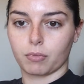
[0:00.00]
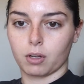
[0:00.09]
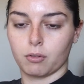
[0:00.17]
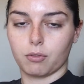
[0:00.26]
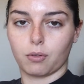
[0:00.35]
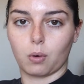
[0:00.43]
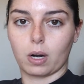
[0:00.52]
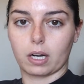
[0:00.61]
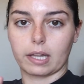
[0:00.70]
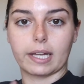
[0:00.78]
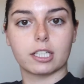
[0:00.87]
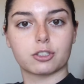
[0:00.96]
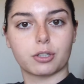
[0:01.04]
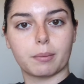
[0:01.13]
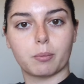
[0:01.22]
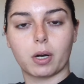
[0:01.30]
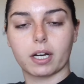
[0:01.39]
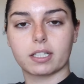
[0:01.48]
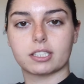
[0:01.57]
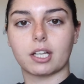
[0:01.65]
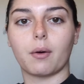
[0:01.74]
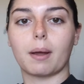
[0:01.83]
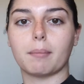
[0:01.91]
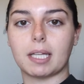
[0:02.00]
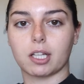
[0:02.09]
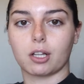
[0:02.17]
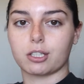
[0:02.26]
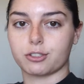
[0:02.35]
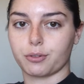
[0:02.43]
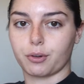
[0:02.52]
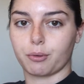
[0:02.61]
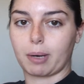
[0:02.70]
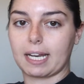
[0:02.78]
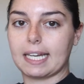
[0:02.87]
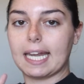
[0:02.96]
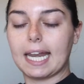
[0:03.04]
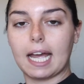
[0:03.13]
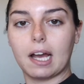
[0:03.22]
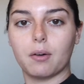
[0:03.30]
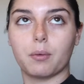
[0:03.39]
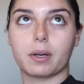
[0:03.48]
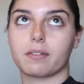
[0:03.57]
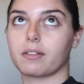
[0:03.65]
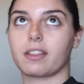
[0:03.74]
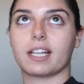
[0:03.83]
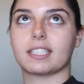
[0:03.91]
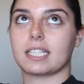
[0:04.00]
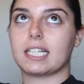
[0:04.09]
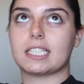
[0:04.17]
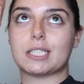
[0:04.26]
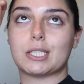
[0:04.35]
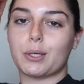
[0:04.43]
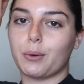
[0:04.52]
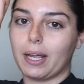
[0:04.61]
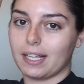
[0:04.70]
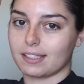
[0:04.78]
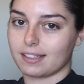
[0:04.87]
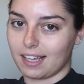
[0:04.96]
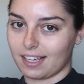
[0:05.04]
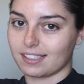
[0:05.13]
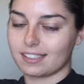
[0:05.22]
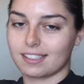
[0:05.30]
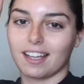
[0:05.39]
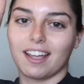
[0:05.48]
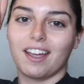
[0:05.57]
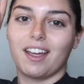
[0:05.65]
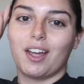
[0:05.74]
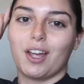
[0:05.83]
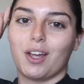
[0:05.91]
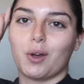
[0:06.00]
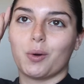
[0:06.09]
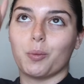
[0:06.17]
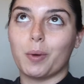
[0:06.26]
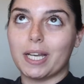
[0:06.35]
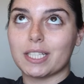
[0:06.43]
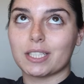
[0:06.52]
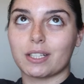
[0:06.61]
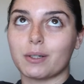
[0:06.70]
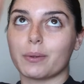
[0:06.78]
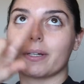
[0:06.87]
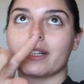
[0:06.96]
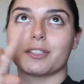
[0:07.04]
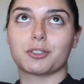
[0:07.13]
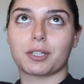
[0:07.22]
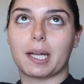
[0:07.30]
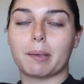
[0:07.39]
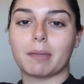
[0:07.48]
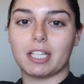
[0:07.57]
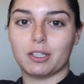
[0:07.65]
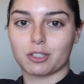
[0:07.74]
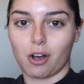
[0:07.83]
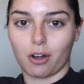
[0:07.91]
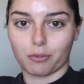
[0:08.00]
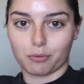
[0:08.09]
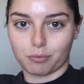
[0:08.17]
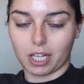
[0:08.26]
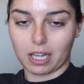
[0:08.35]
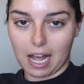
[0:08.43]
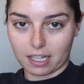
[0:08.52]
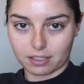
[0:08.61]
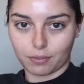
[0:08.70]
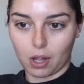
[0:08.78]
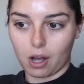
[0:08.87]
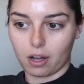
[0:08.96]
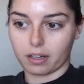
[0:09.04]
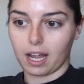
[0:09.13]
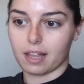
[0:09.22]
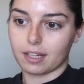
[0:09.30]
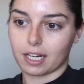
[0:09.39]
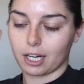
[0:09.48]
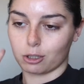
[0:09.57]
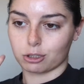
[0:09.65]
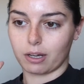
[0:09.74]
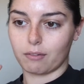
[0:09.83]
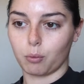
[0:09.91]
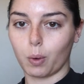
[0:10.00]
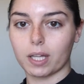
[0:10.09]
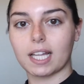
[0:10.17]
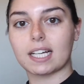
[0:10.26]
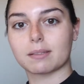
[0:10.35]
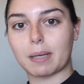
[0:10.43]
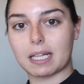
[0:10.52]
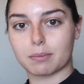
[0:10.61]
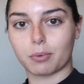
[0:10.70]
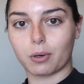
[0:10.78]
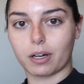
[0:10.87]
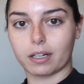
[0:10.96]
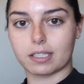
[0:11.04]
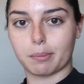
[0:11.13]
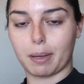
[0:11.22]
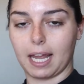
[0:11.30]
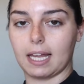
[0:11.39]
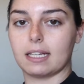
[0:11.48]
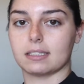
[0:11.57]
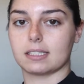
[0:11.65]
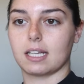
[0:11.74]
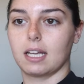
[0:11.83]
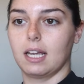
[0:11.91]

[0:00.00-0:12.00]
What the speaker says: for like trim work, so I'm in the laundry room right now. One of the things I need to do is this window trim that you saw in the last vlog, and then I also have one last baseboard to paint,